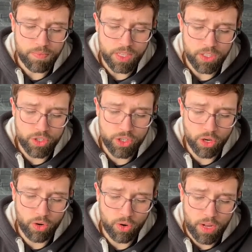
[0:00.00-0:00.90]

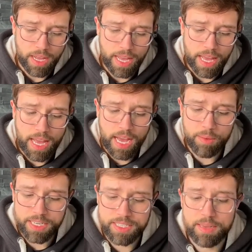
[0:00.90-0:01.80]
So how
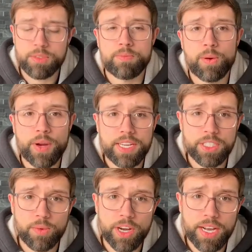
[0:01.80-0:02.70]
many times per week do
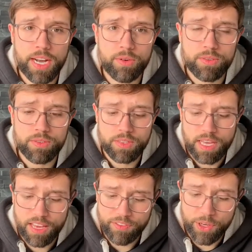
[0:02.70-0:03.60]
you work out?
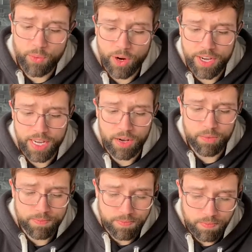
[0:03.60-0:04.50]
If you work
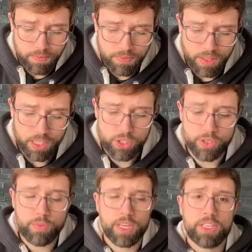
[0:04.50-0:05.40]
out, so
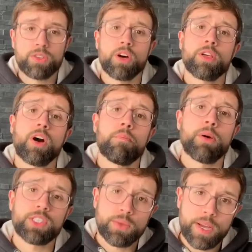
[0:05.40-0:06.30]
we're going to use our
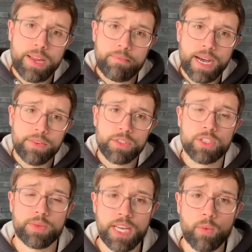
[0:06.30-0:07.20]
body weight in pounds.
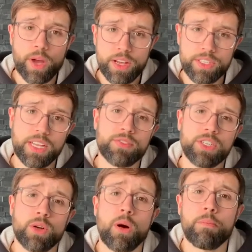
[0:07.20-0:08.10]
So we need to weigh ourselves
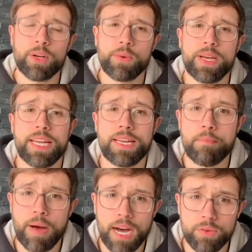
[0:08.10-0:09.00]
and know our body weight in
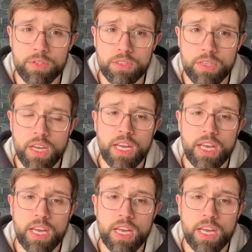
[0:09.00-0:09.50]
pounds.